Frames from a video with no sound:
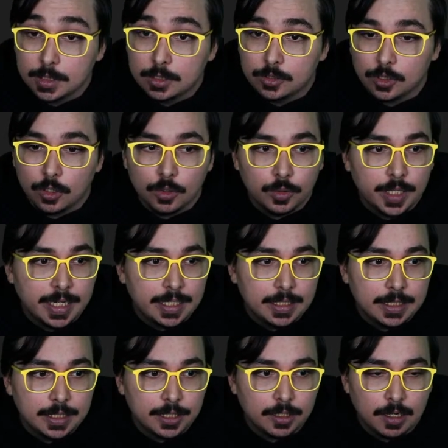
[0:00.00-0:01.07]
So in
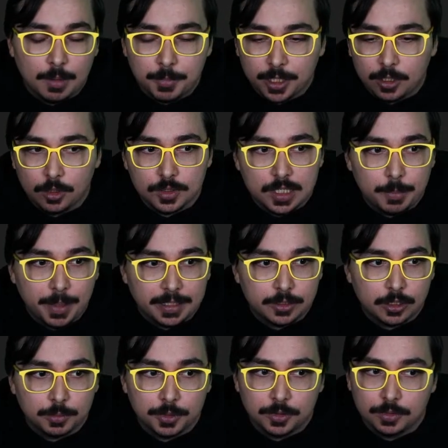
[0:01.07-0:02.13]
here, I'm going to close out my
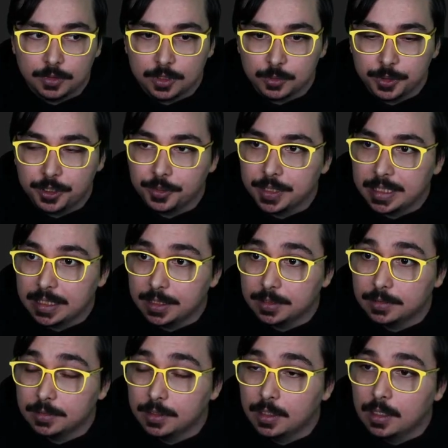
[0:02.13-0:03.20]
terminal because we don't need it.
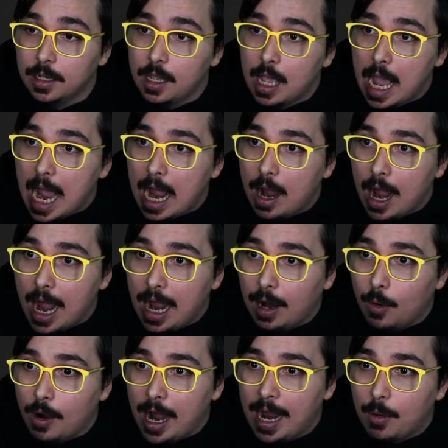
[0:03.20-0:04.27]

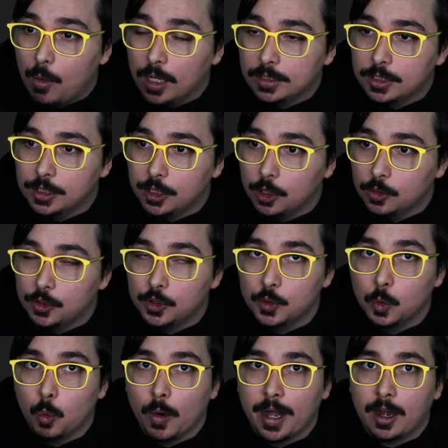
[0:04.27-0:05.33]
I want to go
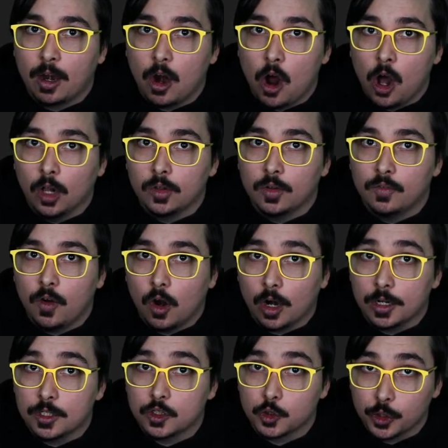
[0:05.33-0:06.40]
to where all of
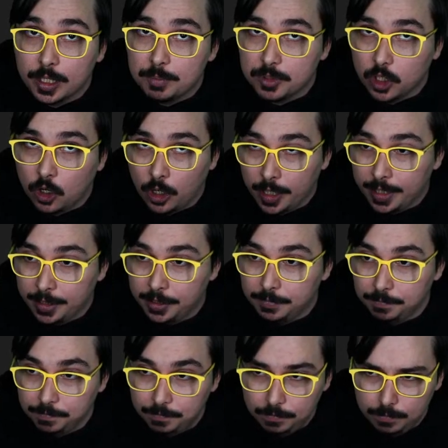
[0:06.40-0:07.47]
our scripts are
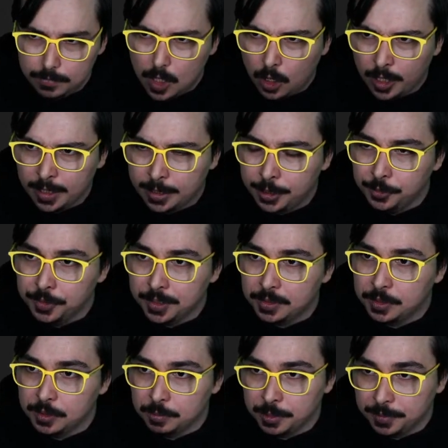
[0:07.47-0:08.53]
enqueued,
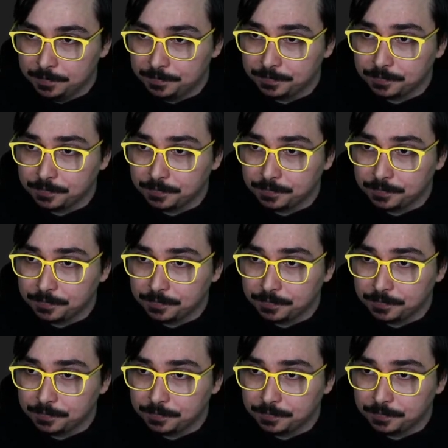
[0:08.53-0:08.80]
excuse me.